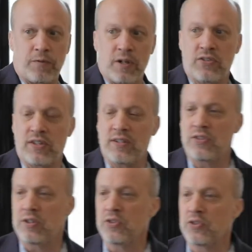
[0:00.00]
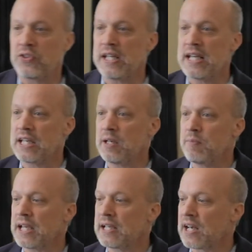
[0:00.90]
for instance, you see Iggy
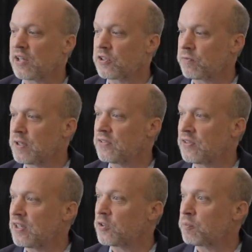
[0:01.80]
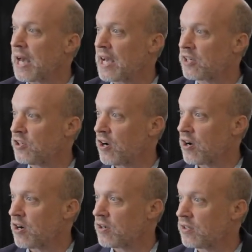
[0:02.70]
making that Sphinx in his
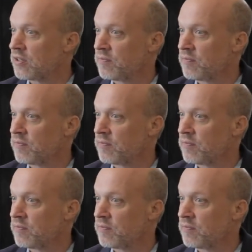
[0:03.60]
backyard.